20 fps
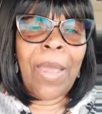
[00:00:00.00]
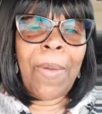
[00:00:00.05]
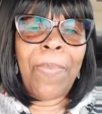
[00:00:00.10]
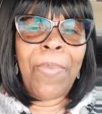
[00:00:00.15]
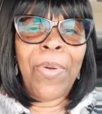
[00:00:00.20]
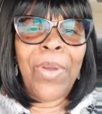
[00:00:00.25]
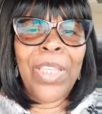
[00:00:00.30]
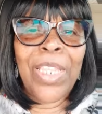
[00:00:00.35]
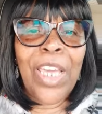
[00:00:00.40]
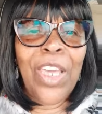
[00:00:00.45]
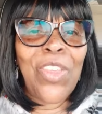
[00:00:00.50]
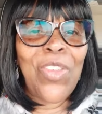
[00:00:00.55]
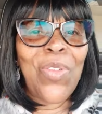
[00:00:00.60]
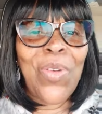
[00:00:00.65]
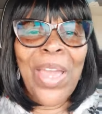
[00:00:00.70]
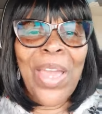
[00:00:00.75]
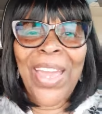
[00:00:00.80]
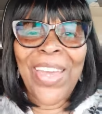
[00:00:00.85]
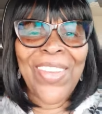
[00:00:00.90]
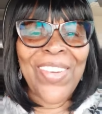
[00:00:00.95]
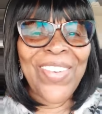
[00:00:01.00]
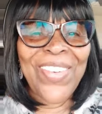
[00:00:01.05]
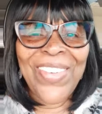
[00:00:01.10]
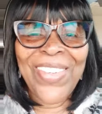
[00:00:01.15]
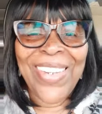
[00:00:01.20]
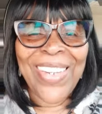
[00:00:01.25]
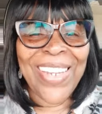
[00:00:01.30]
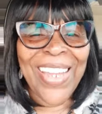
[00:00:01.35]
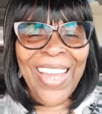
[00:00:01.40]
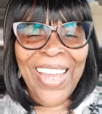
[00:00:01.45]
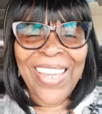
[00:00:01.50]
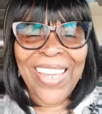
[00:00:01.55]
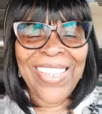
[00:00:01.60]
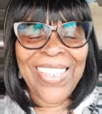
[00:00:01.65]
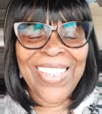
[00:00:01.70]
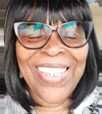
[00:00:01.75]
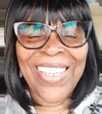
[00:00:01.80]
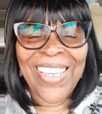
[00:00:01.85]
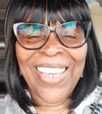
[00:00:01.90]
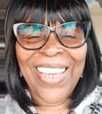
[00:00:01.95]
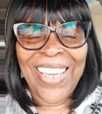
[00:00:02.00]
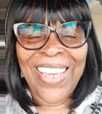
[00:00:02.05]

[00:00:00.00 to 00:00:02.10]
I pray that you had a good night.